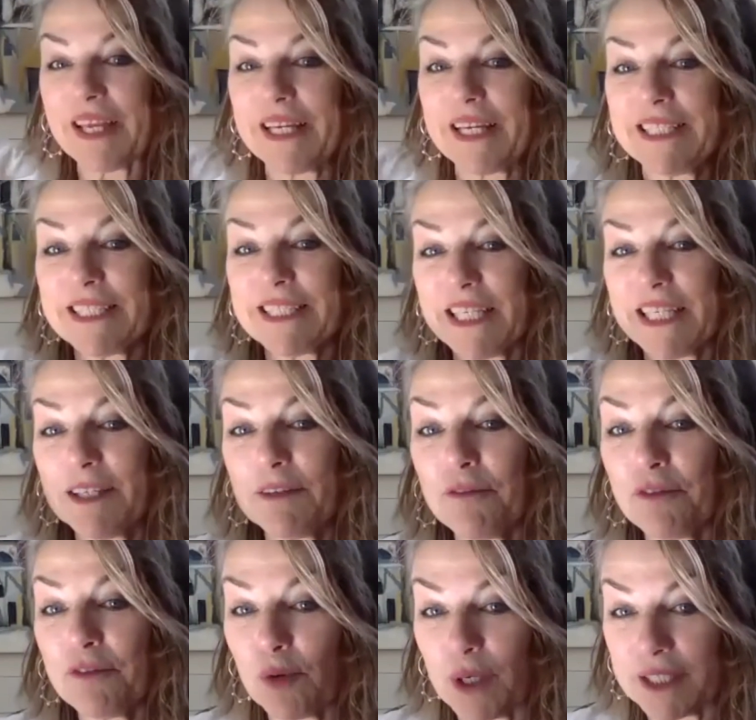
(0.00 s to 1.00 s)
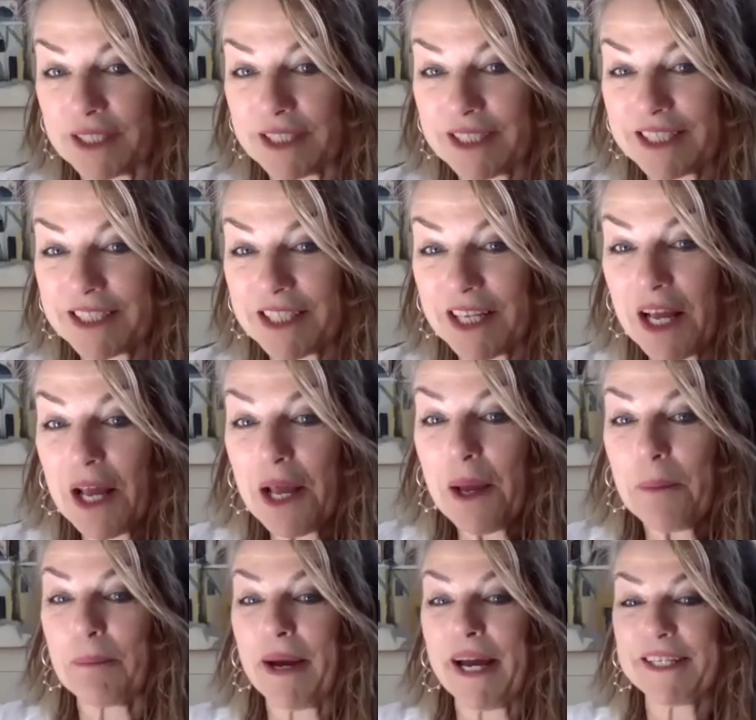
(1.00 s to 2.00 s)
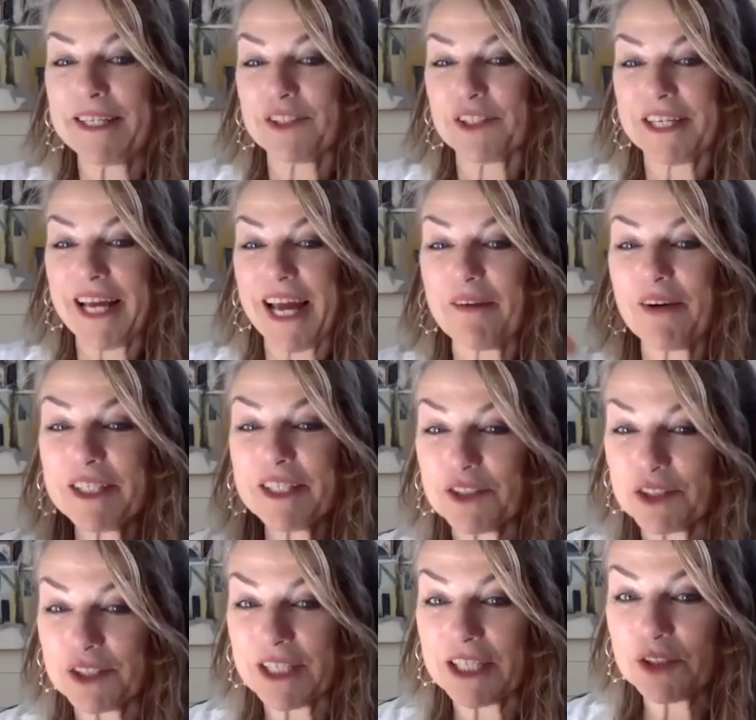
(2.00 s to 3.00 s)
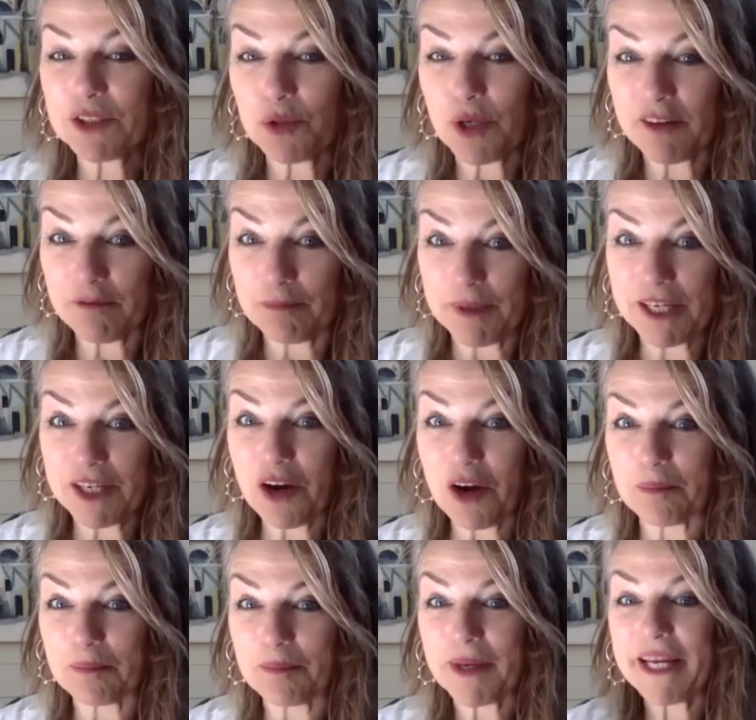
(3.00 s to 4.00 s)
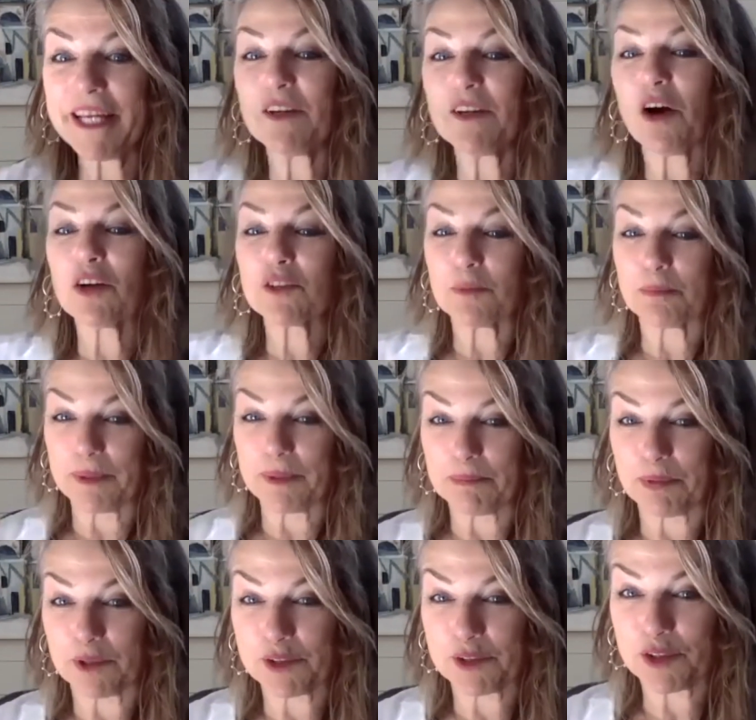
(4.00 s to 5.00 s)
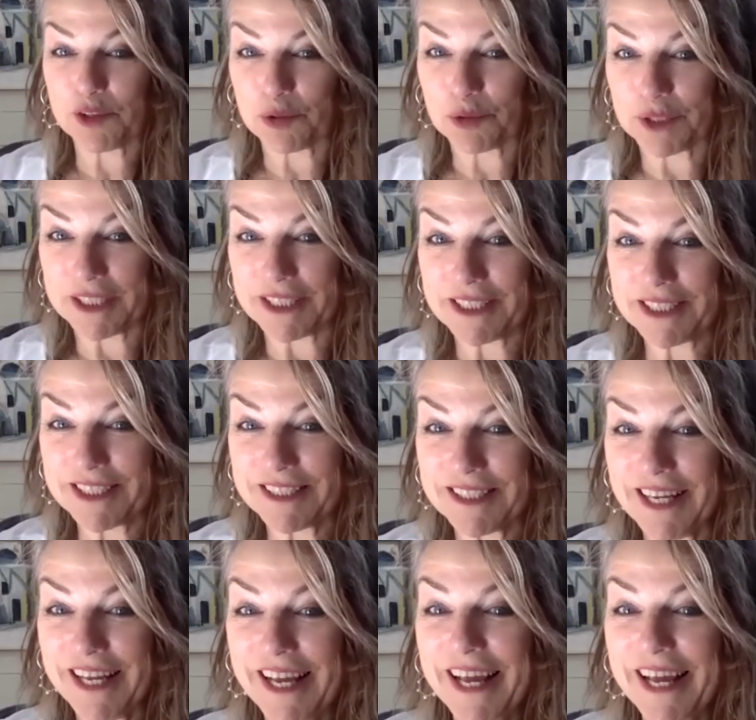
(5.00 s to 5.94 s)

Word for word: is influenced by the character that you have become in other people's stories.